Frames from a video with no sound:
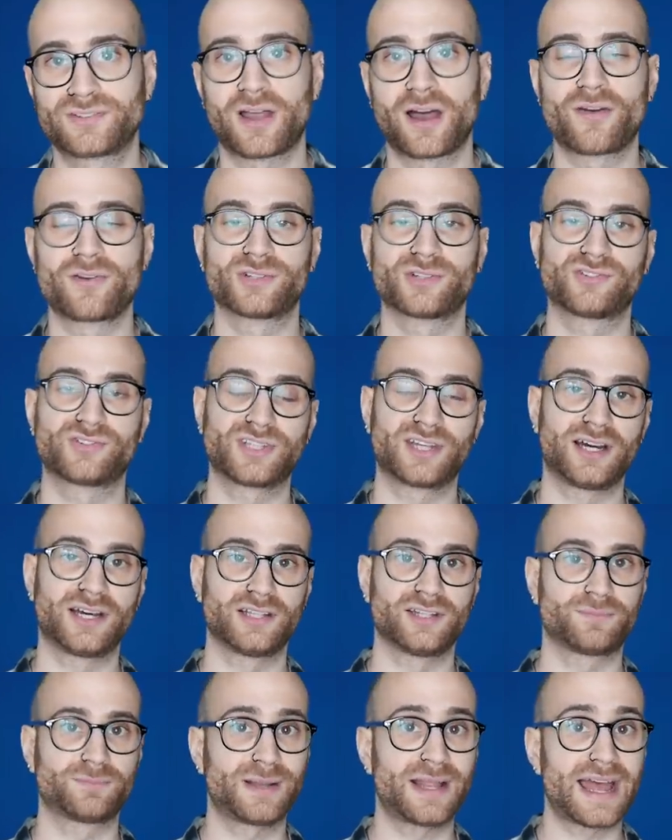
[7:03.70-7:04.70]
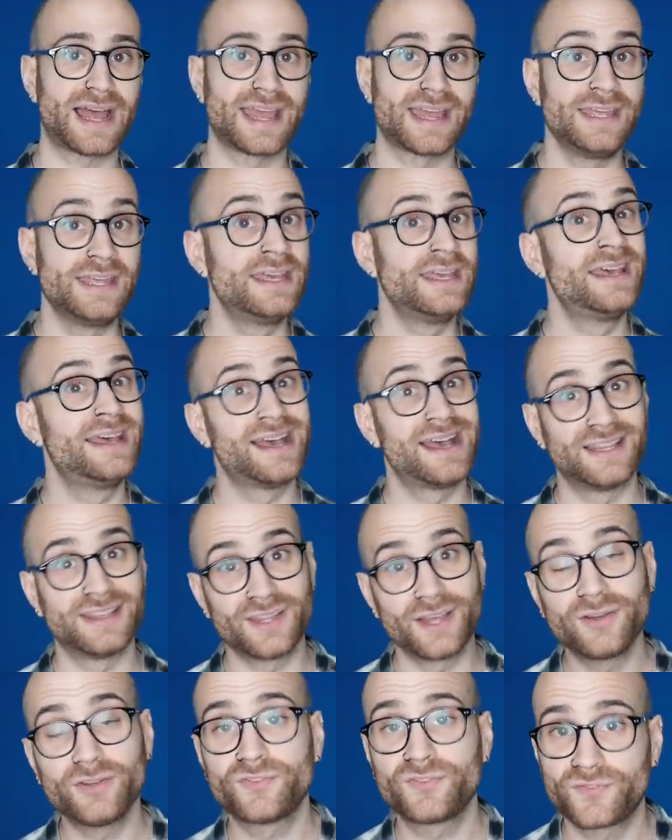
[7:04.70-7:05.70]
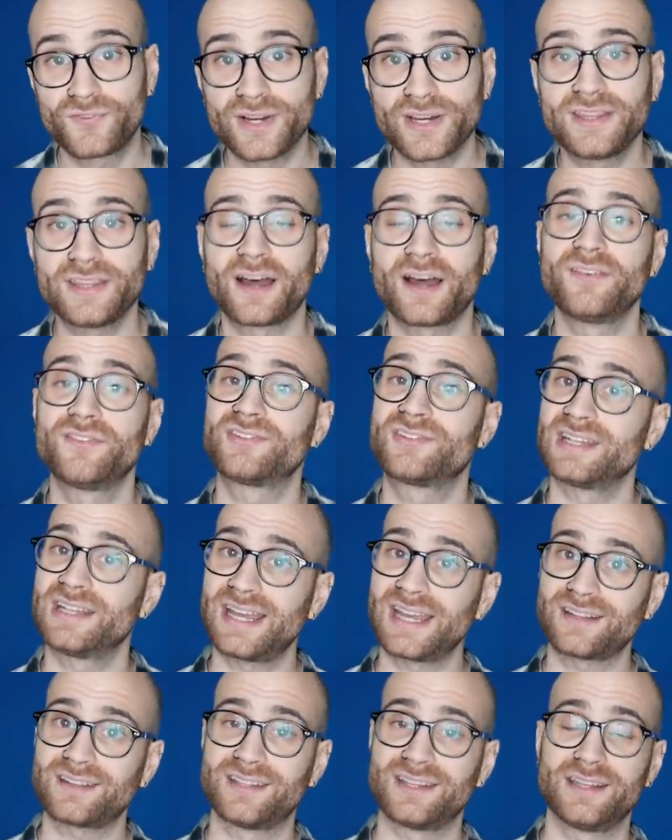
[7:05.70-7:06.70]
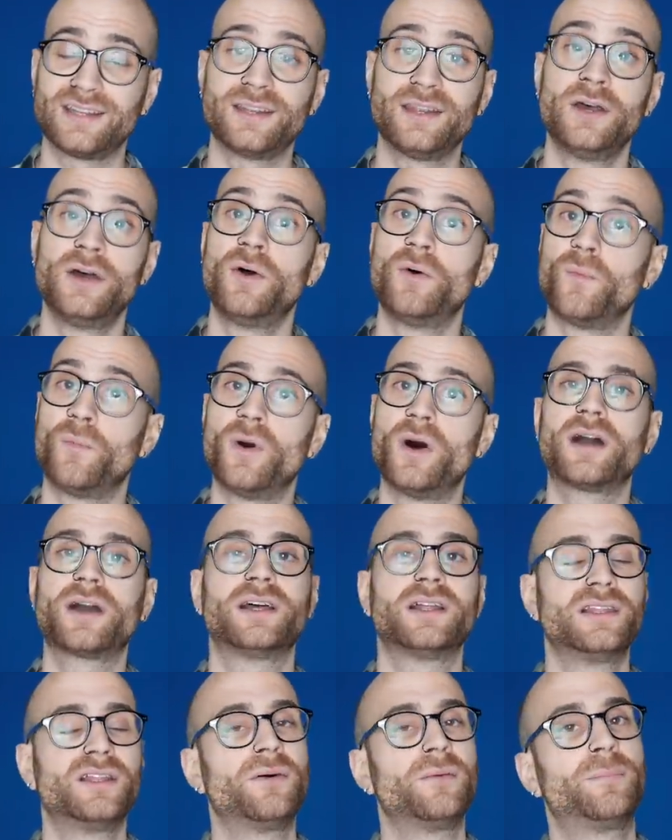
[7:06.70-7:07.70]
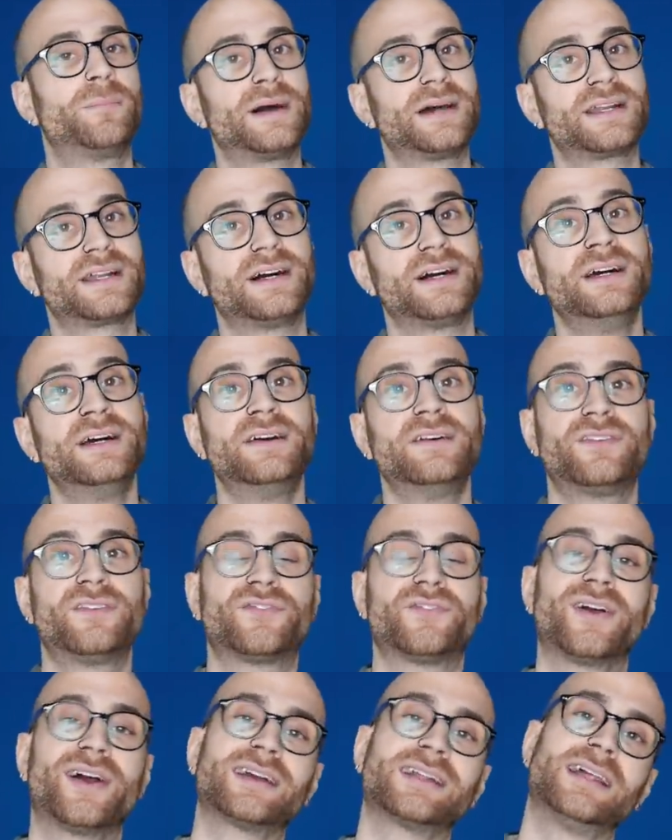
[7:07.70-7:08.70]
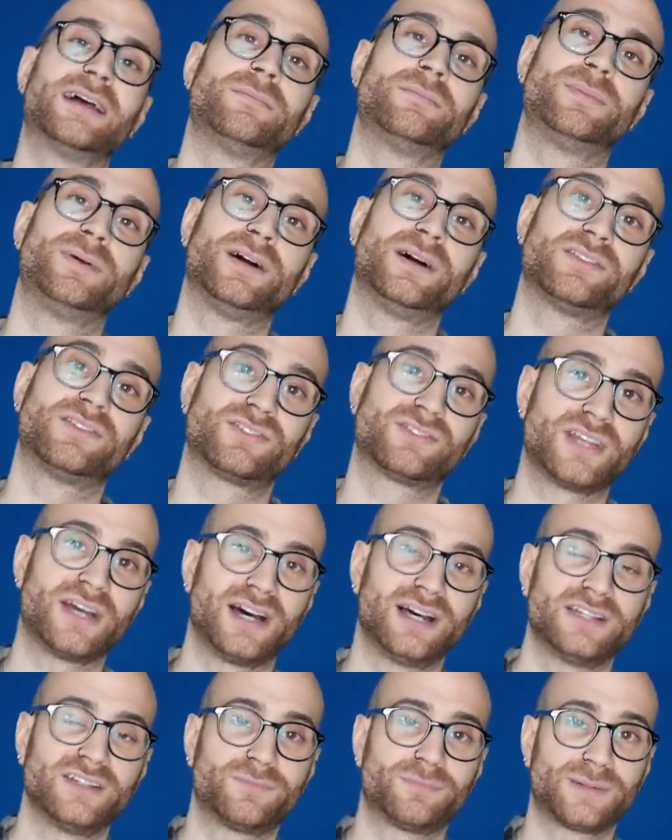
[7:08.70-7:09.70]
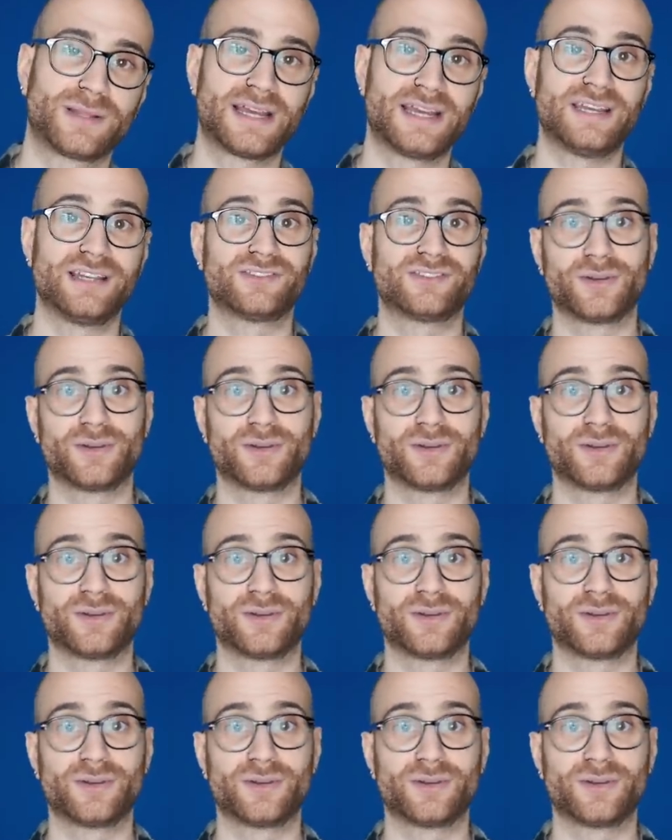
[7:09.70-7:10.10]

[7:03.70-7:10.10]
current style of play, and those three that I've selected work a lot better for Frank Lampard's style of play.